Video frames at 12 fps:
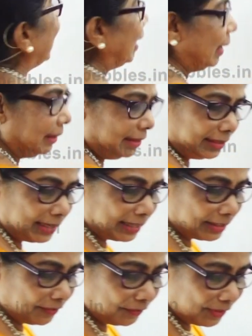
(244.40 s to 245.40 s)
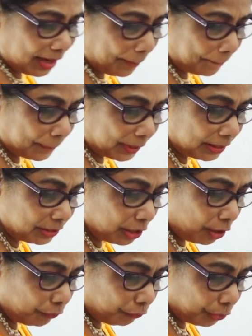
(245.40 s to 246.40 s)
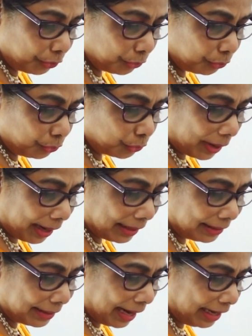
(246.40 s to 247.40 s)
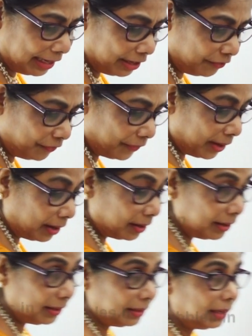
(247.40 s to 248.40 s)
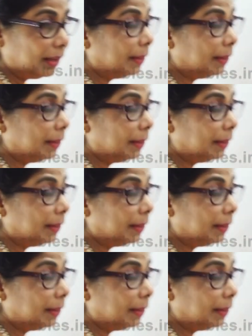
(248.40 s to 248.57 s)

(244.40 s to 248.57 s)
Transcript: another set of numbers for you to identify